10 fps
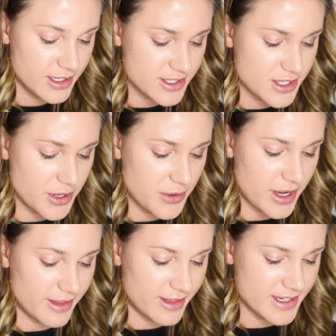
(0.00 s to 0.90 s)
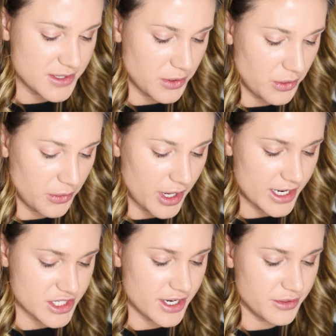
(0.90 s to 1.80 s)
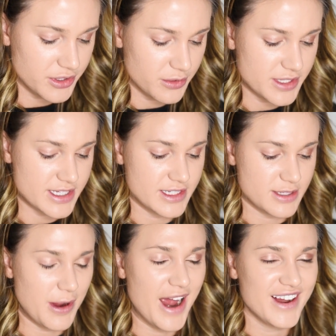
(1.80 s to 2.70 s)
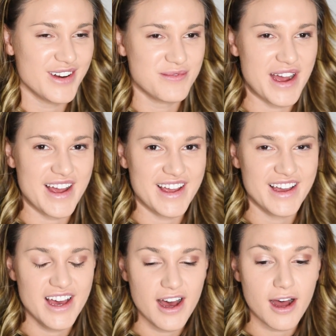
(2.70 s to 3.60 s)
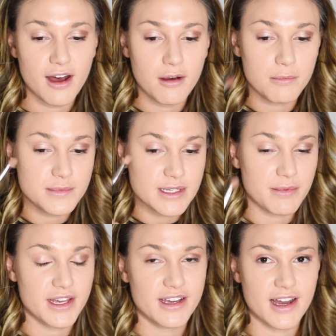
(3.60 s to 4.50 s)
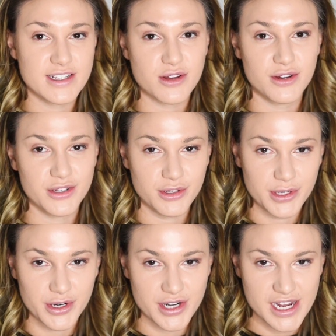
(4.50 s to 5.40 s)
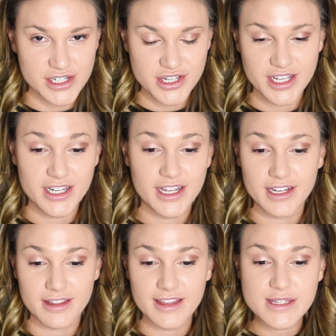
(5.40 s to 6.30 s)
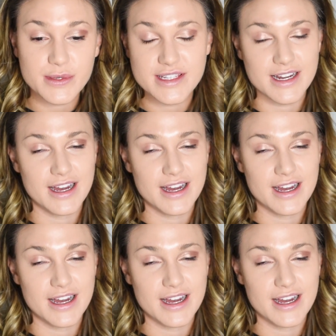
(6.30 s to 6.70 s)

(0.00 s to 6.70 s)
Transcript: So So this whole eyeshadow look was inspired by um, something I saw on Khloe Kardashian, and this one's